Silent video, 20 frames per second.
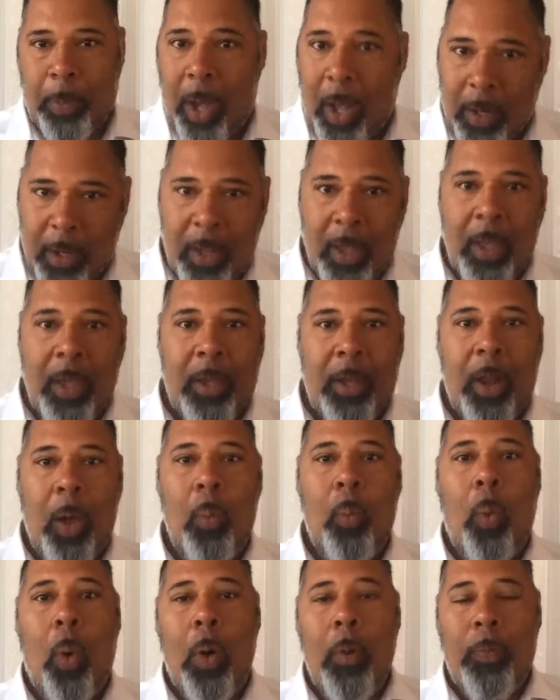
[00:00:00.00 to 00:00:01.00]
But,
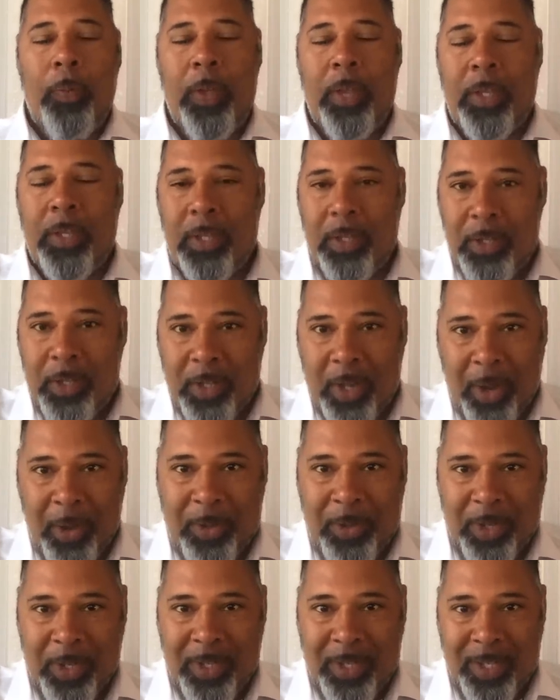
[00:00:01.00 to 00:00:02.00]
what this
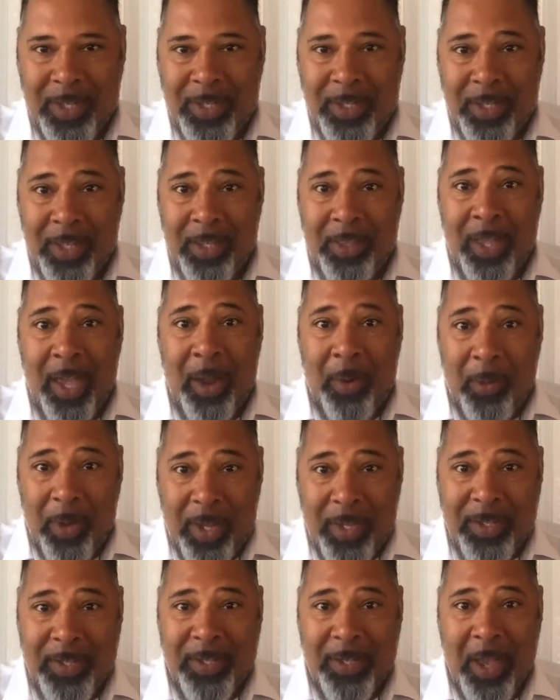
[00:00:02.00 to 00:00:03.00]
shows us is that there
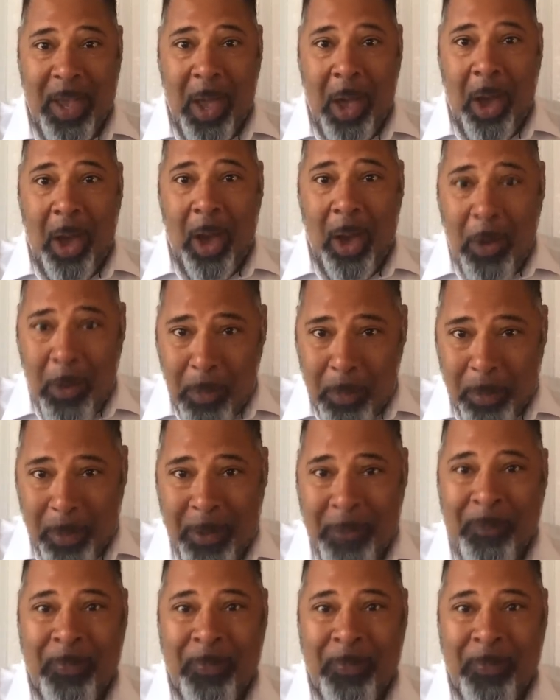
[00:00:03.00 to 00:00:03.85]
is hope.